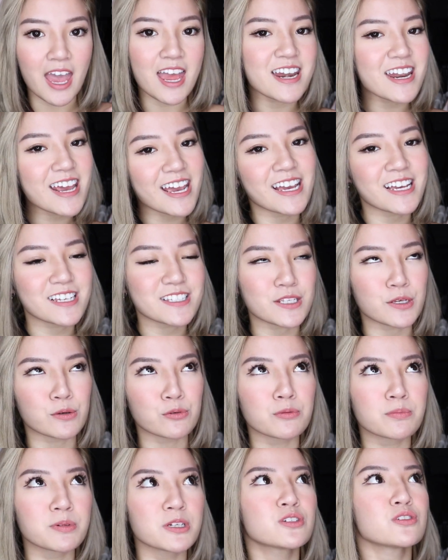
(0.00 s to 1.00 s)
And next, it
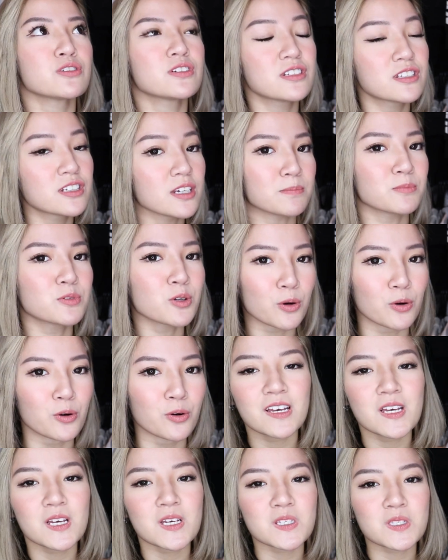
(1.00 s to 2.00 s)
would be to
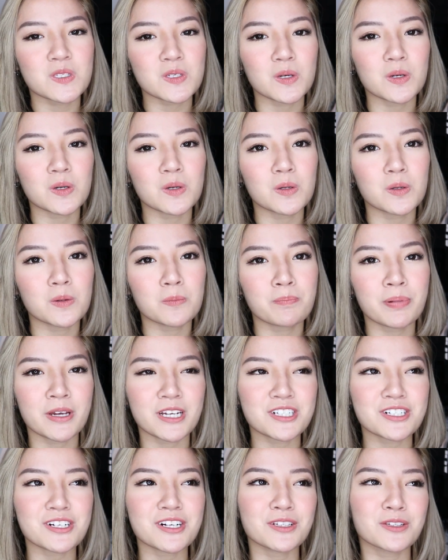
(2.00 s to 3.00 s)
tiptoe. So
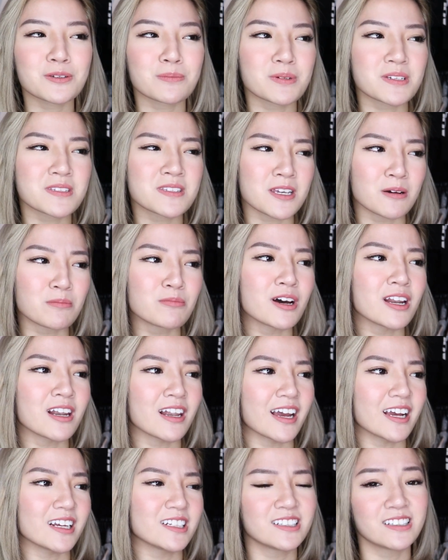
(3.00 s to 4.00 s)
picture it to be somewhat
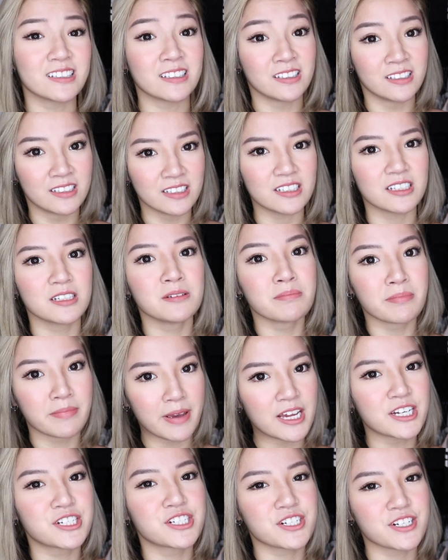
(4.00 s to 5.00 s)
like the
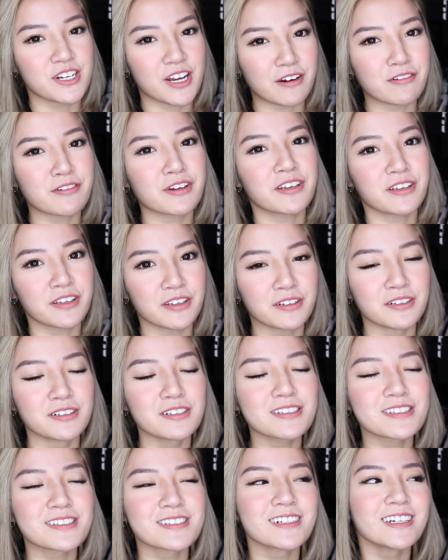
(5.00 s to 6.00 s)
imaginary
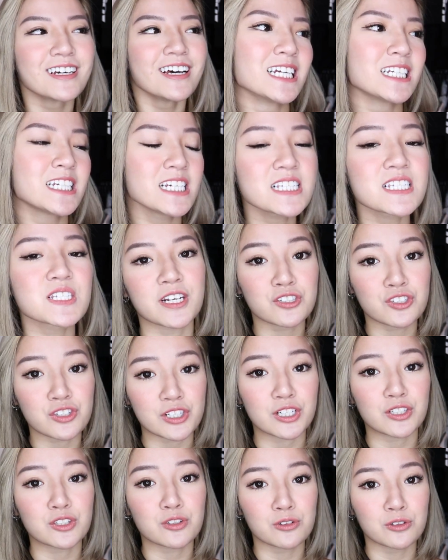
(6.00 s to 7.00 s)
heels. This is a
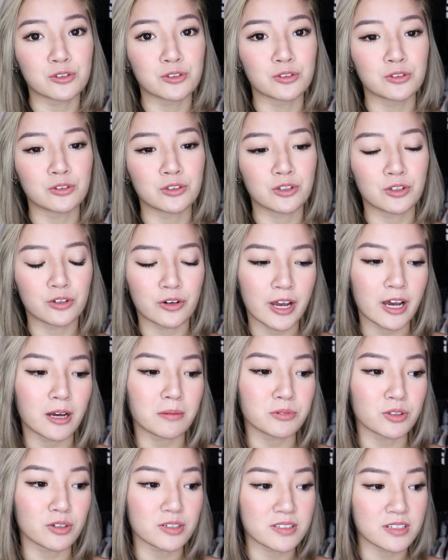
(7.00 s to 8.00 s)
trick to,
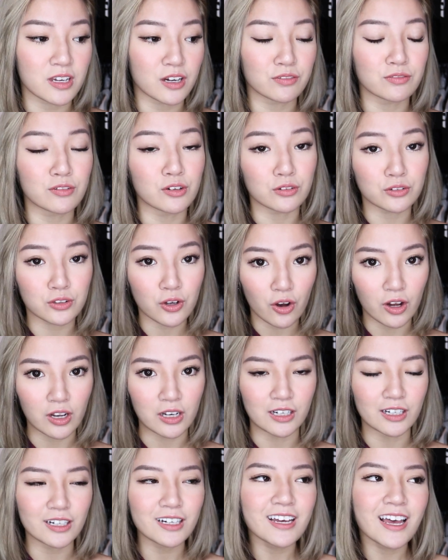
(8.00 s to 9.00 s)
help yourself look
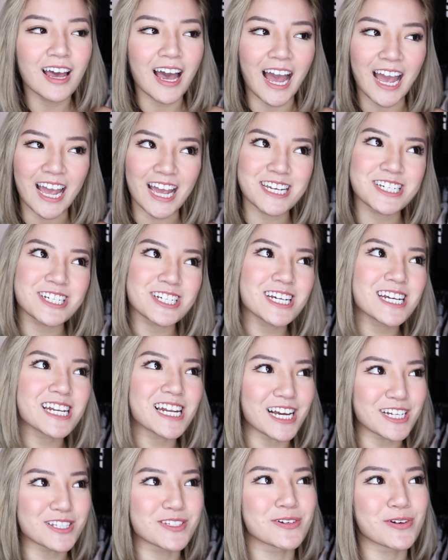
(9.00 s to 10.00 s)
taller. I actually
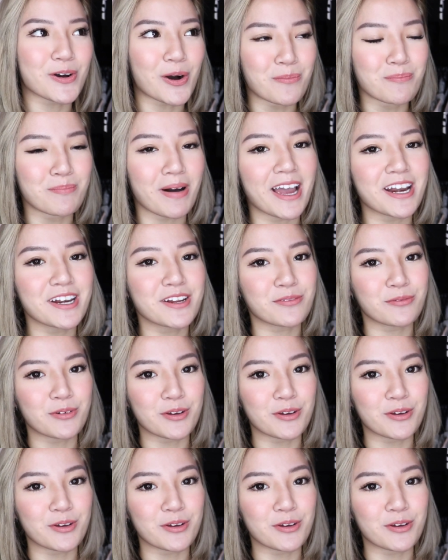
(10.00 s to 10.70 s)
like to combine it